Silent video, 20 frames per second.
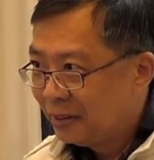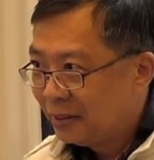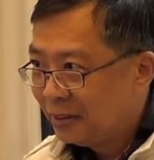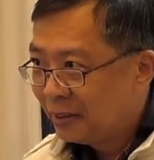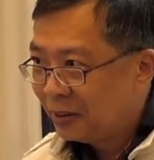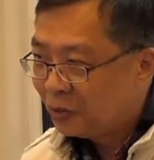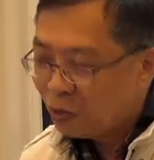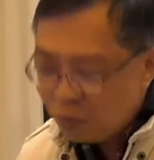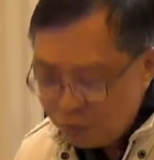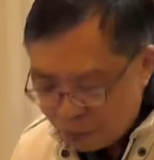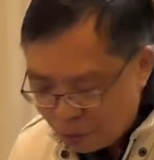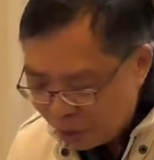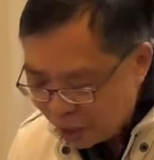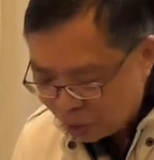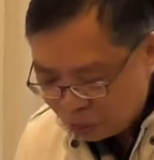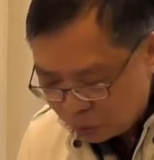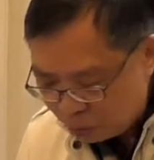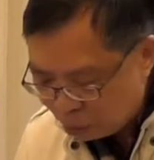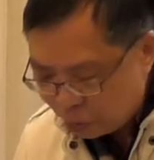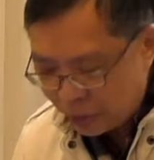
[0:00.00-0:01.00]
now don't
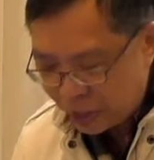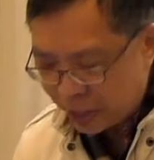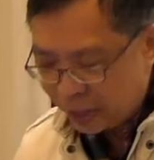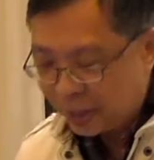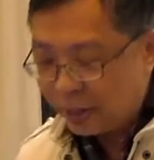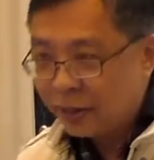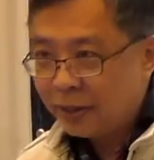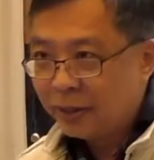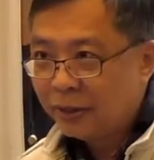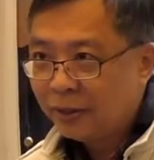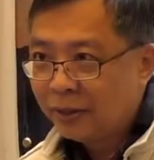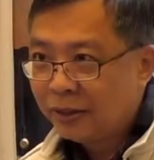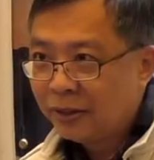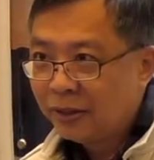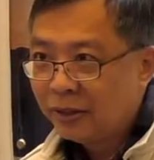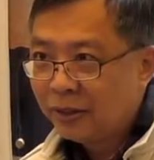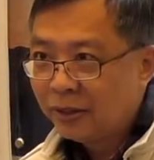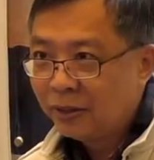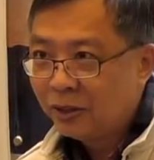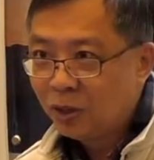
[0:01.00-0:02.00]
forget to pray.
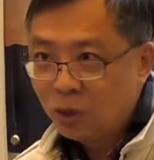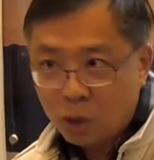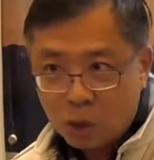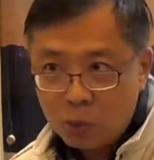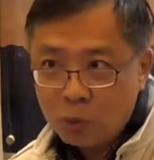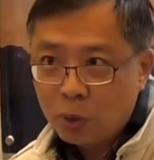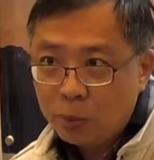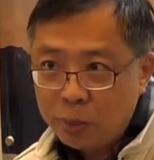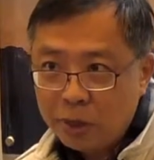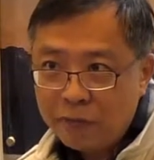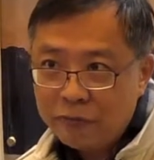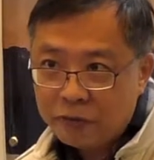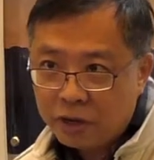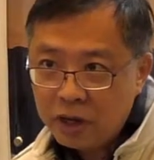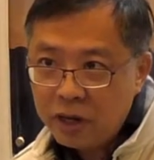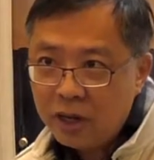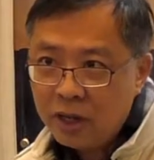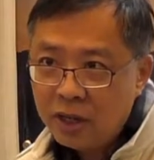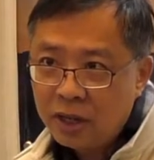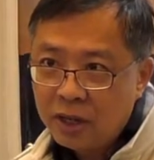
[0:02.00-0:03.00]
The Lord will be
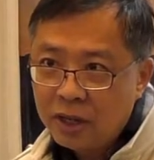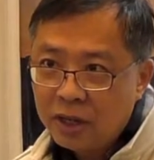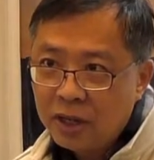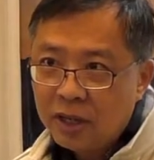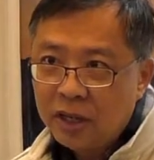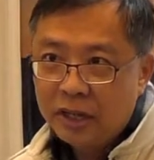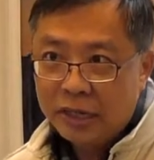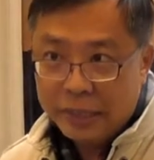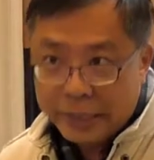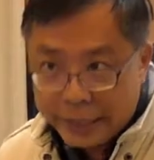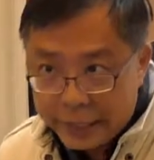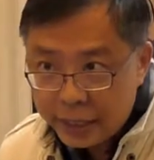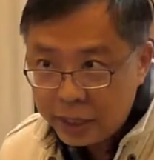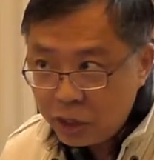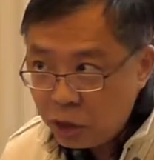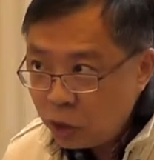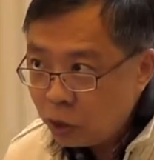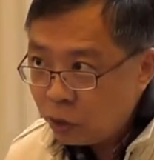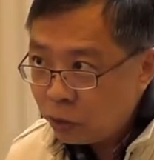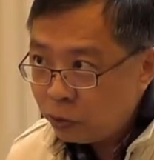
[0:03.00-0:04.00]
very near
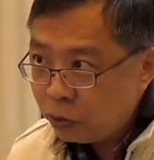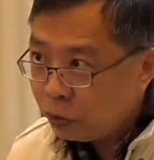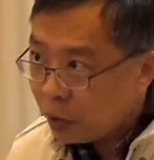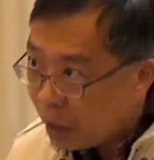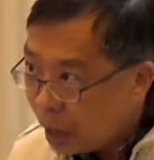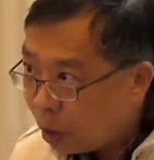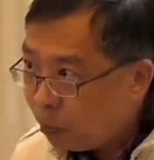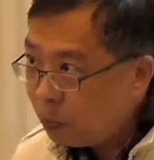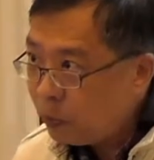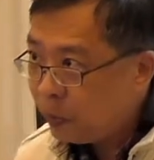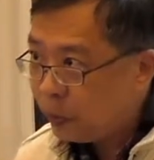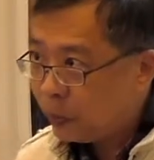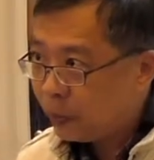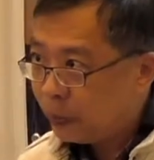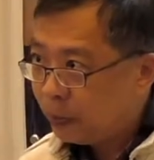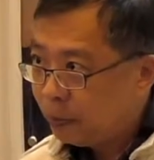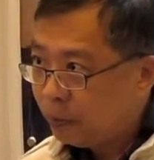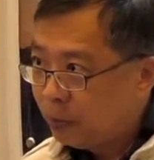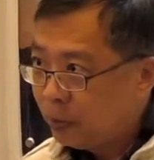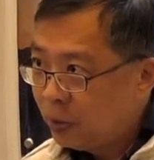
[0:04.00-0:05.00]
you to help
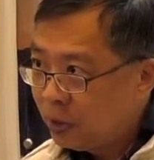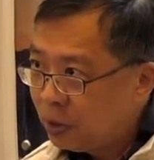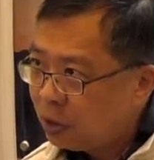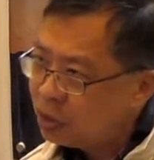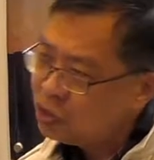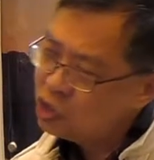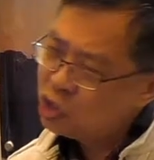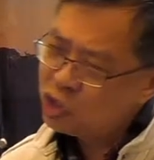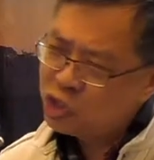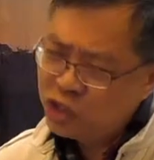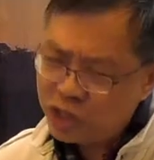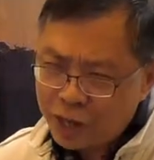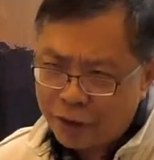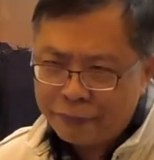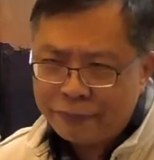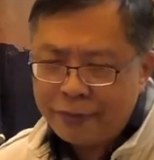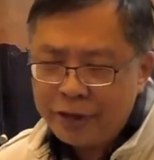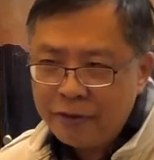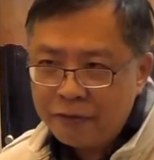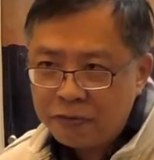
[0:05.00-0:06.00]
you because you're
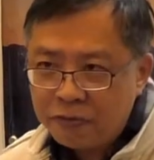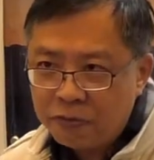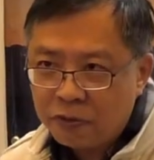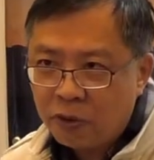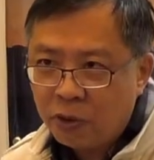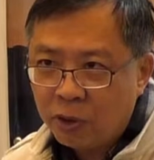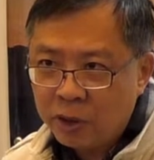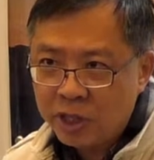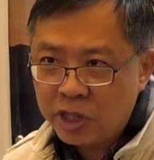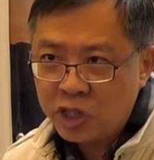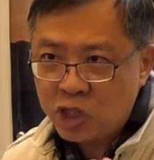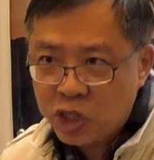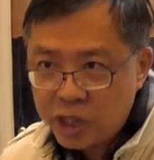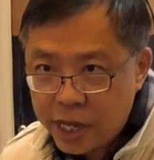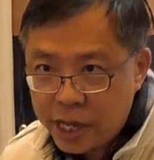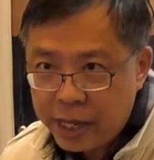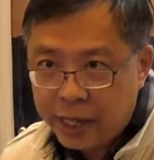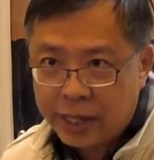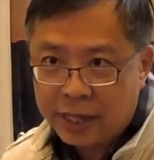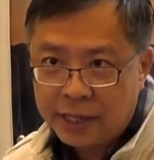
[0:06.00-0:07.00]
suffering for His
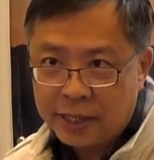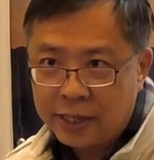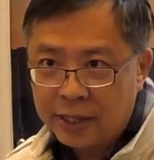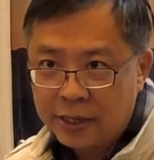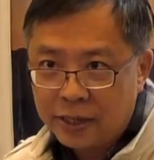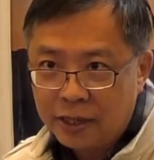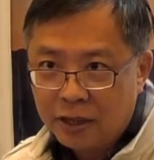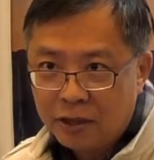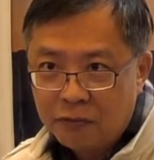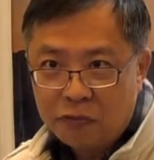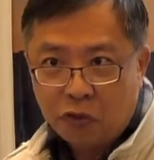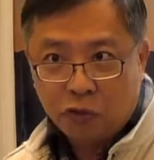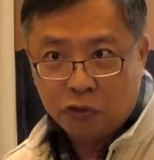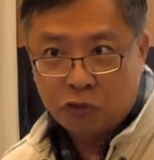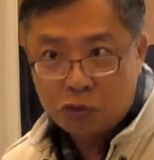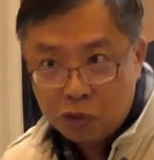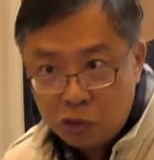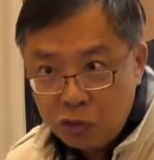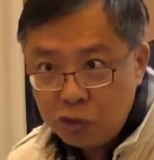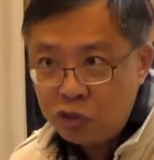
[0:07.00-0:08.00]
sake, for
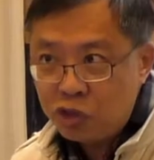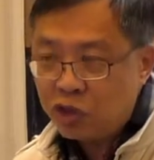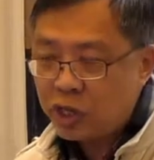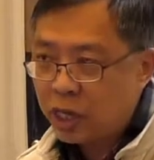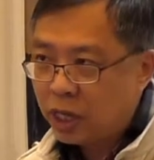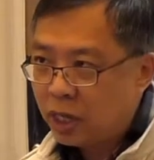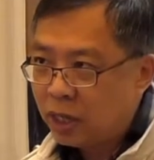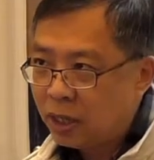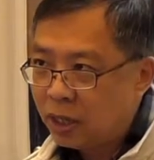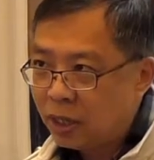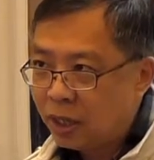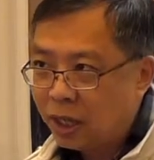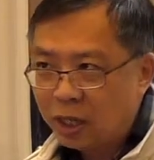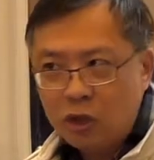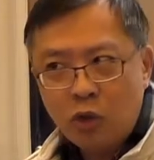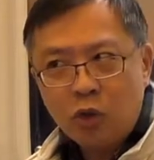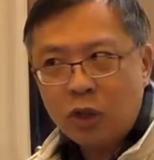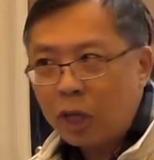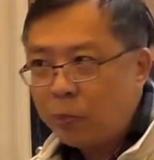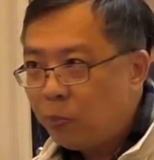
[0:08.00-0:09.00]
truth's sake.
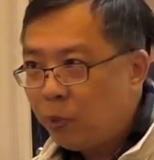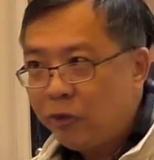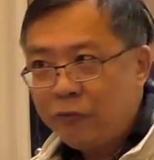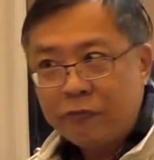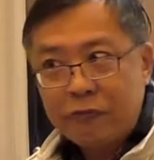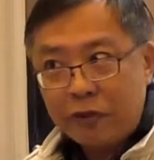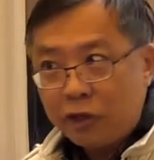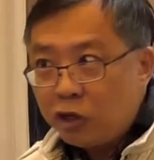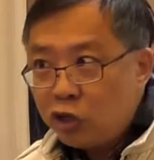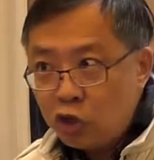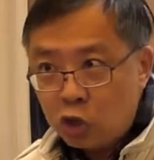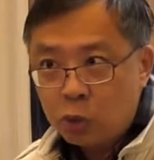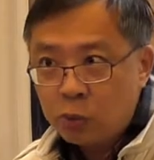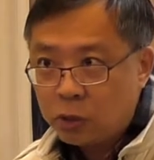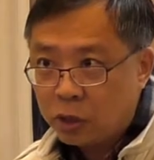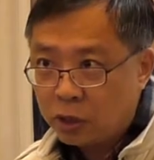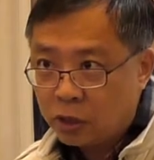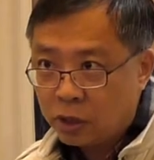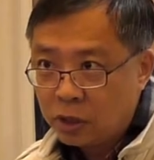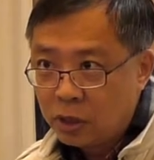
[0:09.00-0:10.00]
You can be very
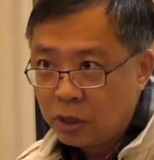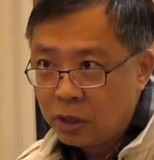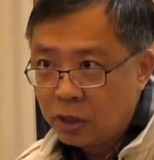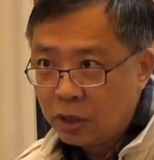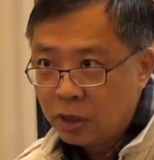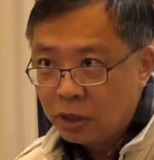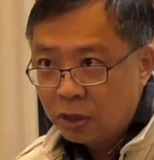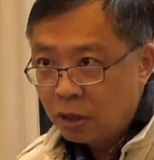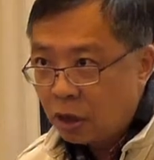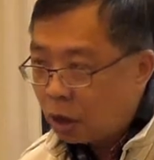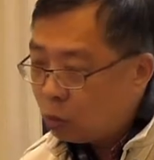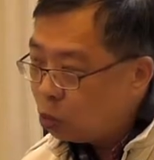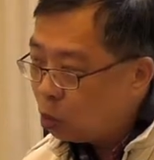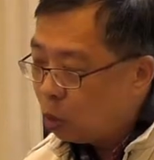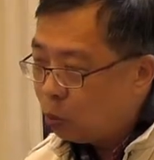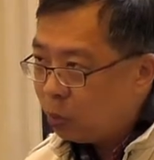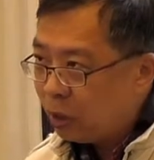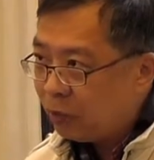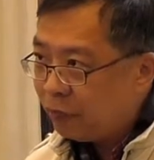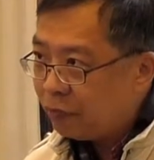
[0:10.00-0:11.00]
sure God
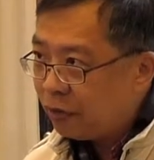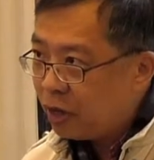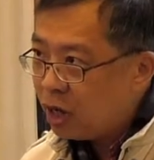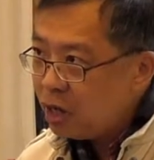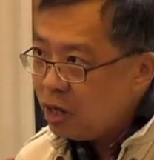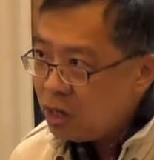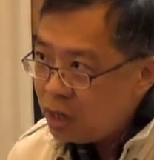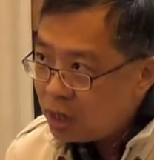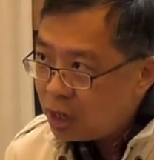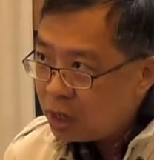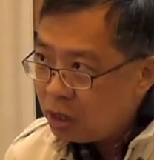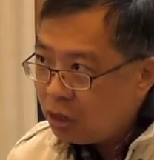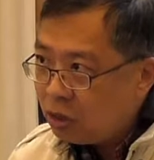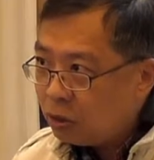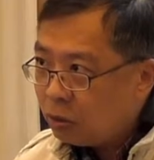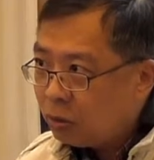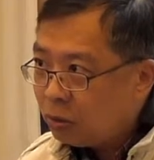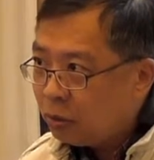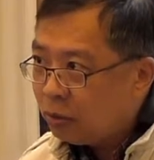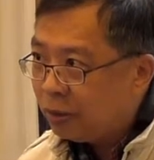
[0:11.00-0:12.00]
will be very near
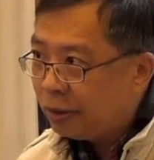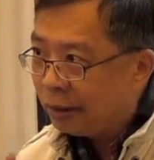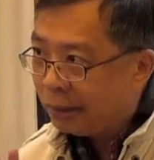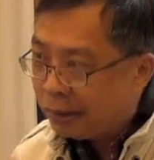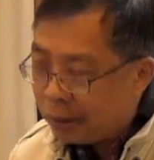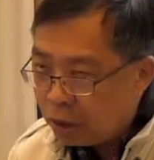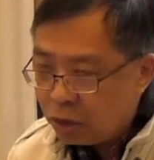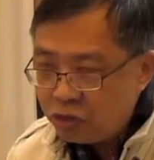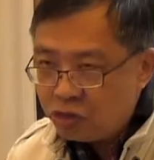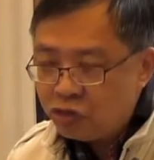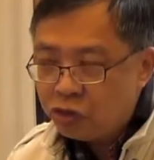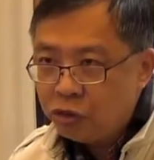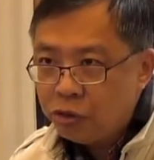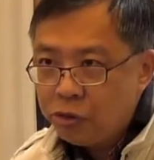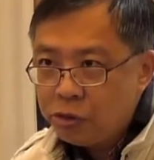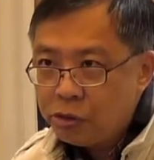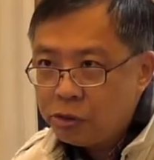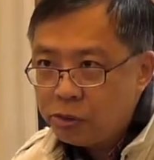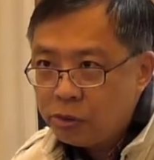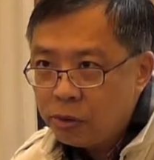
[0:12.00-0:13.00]
you, close to
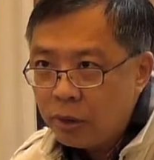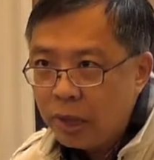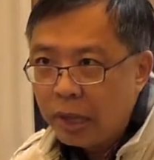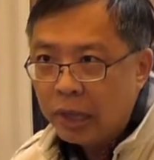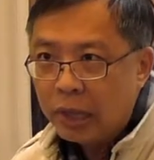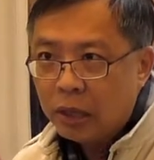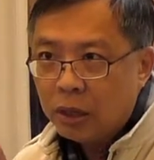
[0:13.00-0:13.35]
you,